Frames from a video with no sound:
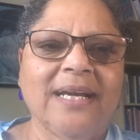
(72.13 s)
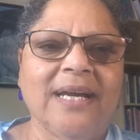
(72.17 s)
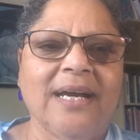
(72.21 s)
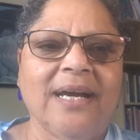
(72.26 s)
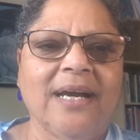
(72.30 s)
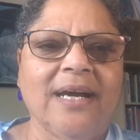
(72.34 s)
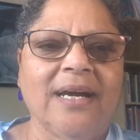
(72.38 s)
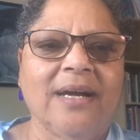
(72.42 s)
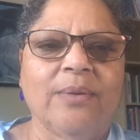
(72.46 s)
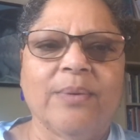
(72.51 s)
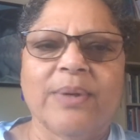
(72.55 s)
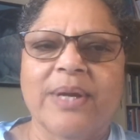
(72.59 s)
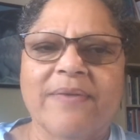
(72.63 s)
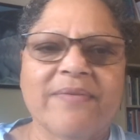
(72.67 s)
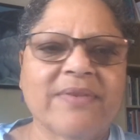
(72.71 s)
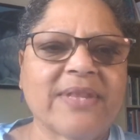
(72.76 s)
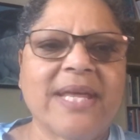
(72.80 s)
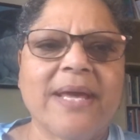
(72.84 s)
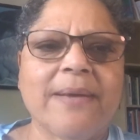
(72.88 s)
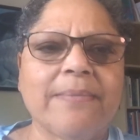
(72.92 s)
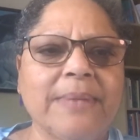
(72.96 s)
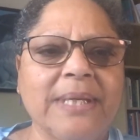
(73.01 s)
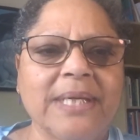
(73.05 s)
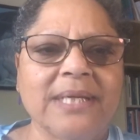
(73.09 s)
Whatever
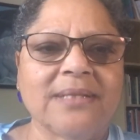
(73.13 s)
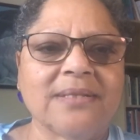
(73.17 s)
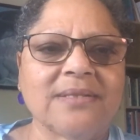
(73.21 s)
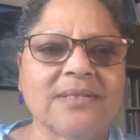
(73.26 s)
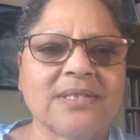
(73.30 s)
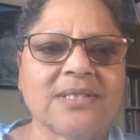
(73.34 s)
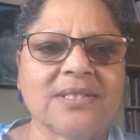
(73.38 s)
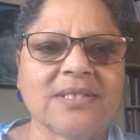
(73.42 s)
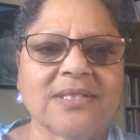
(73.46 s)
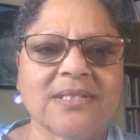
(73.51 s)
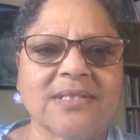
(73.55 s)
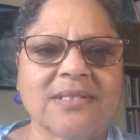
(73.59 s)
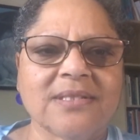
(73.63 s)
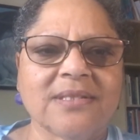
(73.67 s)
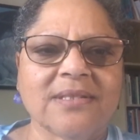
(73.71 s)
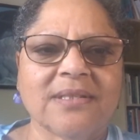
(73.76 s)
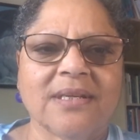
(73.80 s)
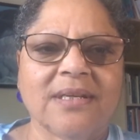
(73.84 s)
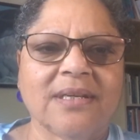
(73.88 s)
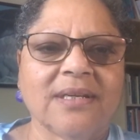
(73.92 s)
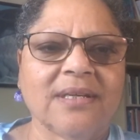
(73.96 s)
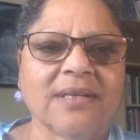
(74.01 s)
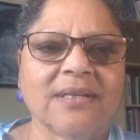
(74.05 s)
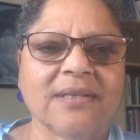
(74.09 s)
that means.
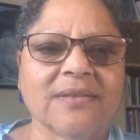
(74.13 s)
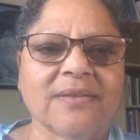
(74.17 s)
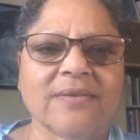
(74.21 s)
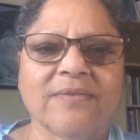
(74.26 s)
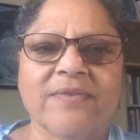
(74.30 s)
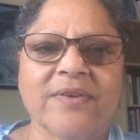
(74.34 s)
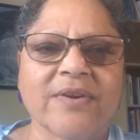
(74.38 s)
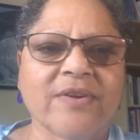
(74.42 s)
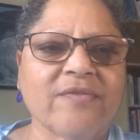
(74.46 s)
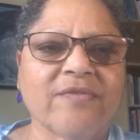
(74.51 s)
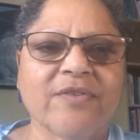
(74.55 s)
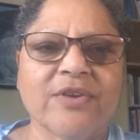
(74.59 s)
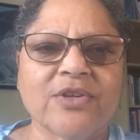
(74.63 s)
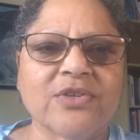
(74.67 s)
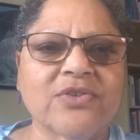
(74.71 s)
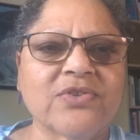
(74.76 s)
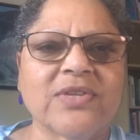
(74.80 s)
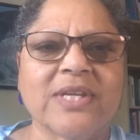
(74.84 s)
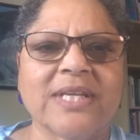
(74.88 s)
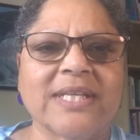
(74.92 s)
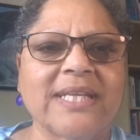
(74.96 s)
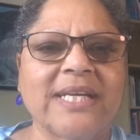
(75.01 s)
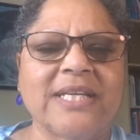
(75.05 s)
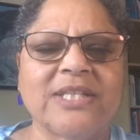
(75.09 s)
The very
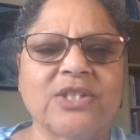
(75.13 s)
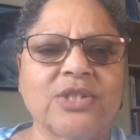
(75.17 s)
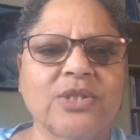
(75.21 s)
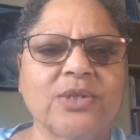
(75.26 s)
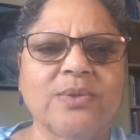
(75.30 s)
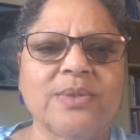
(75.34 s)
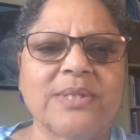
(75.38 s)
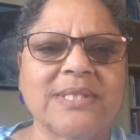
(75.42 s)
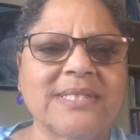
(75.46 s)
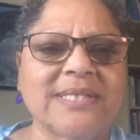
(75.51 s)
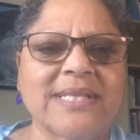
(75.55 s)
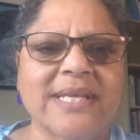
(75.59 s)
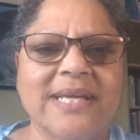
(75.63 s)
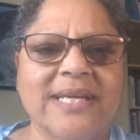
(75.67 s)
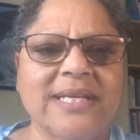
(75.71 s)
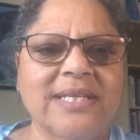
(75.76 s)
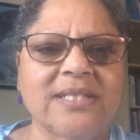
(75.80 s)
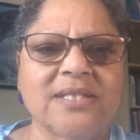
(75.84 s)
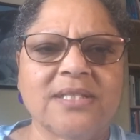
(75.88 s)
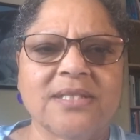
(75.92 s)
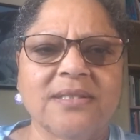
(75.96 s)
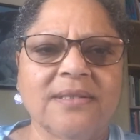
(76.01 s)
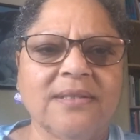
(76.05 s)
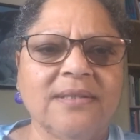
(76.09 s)
first thing they do is they